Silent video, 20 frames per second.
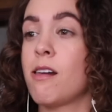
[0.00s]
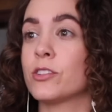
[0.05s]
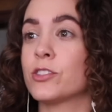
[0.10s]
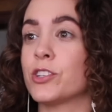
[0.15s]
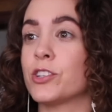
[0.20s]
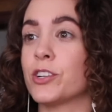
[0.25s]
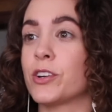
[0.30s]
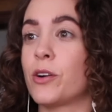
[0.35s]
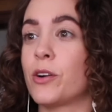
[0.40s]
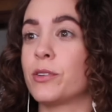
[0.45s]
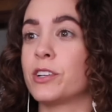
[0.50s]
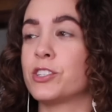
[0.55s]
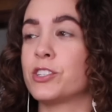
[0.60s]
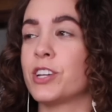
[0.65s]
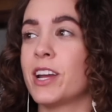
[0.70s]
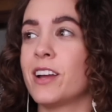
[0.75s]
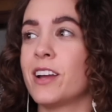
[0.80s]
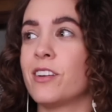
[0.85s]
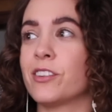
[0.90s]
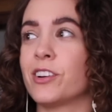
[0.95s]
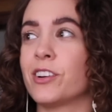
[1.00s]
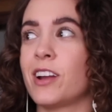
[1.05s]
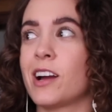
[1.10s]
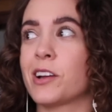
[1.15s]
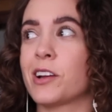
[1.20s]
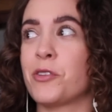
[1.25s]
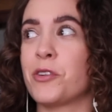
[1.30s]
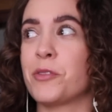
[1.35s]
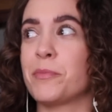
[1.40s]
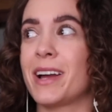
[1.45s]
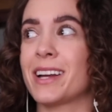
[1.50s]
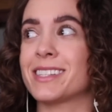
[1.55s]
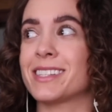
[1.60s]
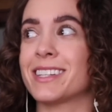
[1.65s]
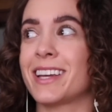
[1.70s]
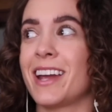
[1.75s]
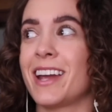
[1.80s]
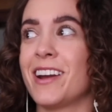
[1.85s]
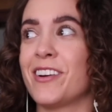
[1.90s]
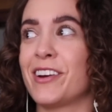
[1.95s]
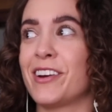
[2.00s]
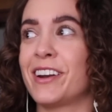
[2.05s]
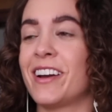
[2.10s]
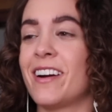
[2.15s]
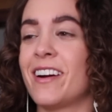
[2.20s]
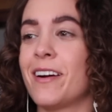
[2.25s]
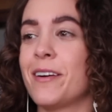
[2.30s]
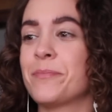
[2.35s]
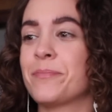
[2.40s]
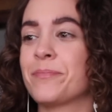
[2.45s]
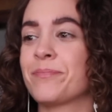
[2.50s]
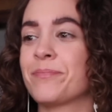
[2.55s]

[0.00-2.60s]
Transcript: So you're going to jail. You're not going back to Karen, huh?